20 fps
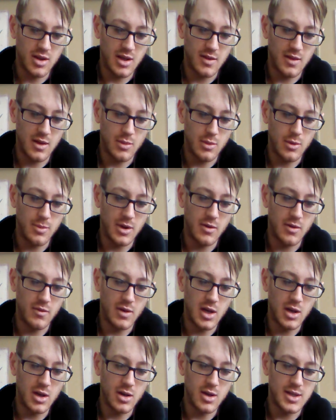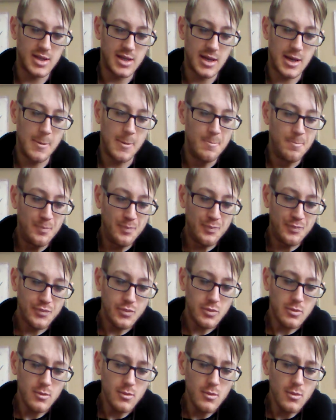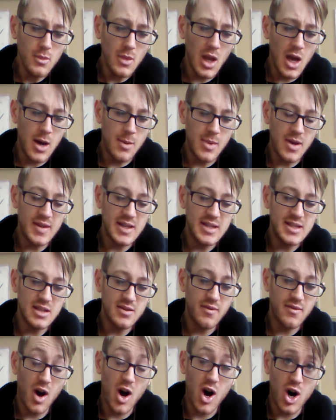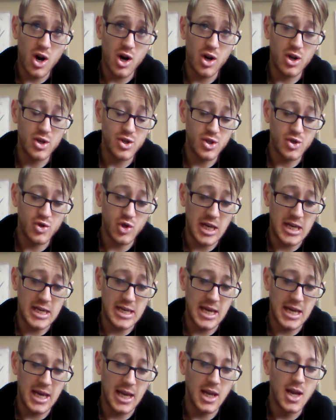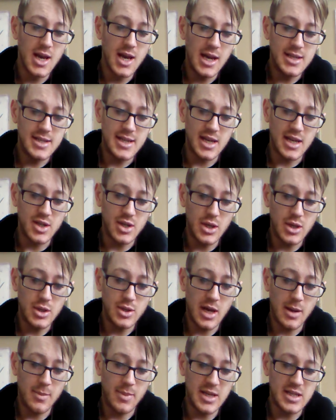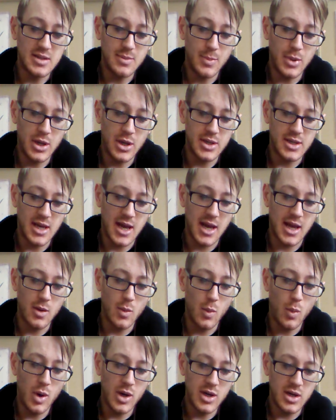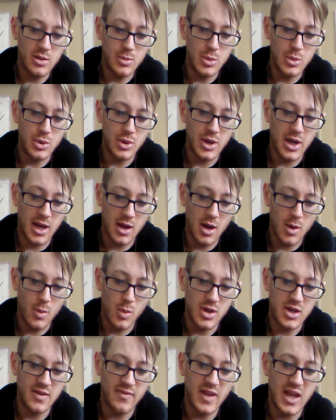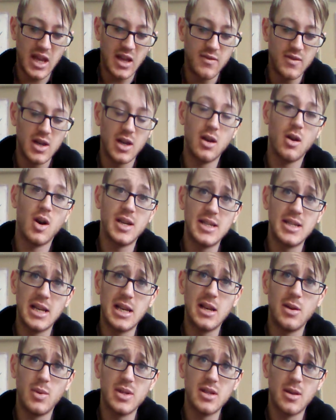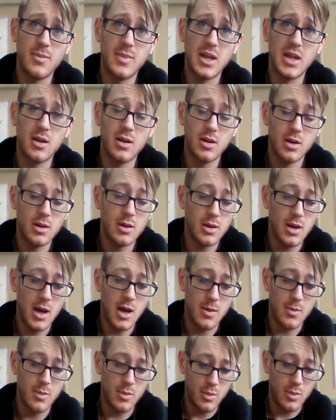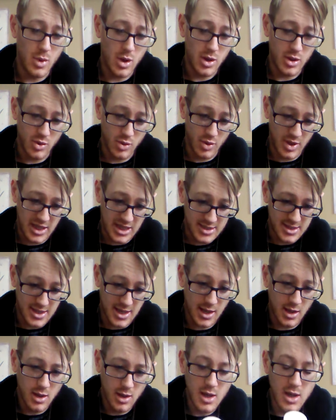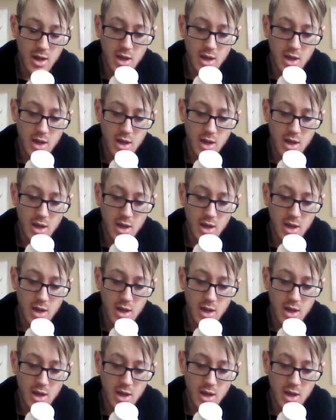I think that would be a really good idea. And this is for hard training. Take 2 tablets per day, 1 in the morning and 1 in the evening, ideally with something while you're eating.